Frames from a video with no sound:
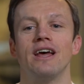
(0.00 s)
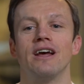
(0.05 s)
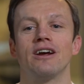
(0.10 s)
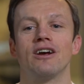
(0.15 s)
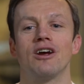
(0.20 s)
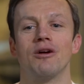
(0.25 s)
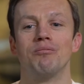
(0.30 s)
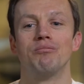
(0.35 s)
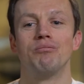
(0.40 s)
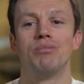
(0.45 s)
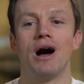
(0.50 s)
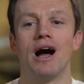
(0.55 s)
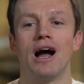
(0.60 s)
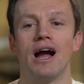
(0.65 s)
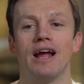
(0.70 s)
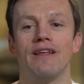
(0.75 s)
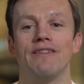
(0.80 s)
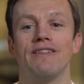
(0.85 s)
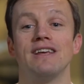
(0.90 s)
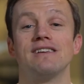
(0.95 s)

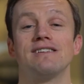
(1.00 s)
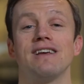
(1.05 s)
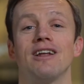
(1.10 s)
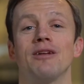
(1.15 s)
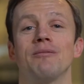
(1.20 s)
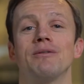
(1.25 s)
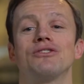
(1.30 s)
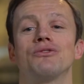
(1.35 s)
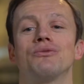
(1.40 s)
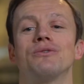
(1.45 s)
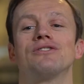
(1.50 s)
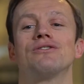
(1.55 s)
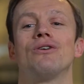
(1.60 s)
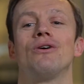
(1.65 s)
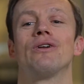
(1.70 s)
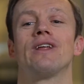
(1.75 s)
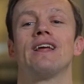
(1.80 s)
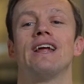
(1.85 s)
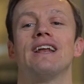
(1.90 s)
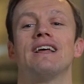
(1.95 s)
Combined, these elements
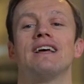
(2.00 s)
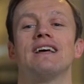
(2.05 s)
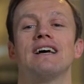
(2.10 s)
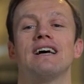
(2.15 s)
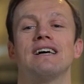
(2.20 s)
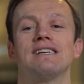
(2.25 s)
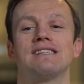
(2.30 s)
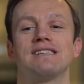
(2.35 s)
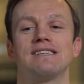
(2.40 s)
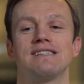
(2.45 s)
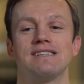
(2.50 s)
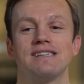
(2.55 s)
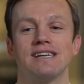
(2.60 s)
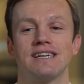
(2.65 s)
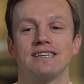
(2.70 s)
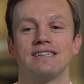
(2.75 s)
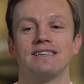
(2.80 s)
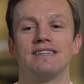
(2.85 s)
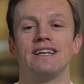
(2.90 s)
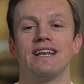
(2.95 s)
result in a
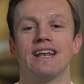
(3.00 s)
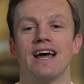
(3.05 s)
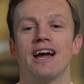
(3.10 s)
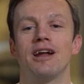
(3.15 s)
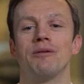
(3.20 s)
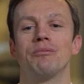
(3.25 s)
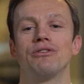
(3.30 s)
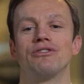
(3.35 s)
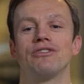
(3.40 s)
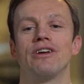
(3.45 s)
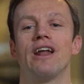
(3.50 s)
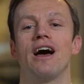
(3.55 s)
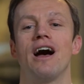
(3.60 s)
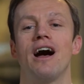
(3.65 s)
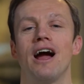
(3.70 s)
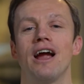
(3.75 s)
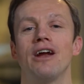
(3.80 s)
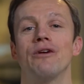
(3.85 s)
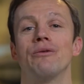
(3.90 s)
69% higher